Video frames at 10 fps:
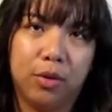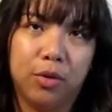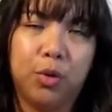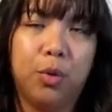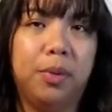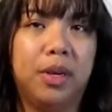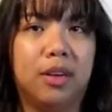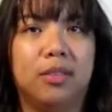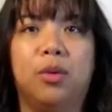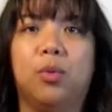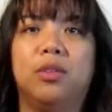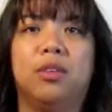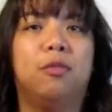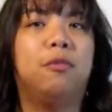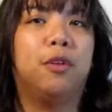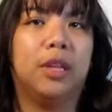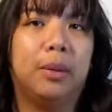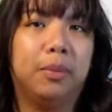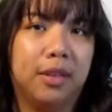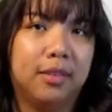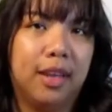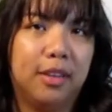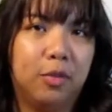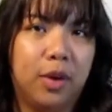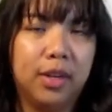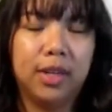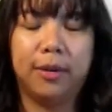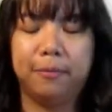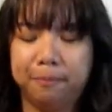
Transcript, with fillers: or two because it wasn't fully plus size friendly.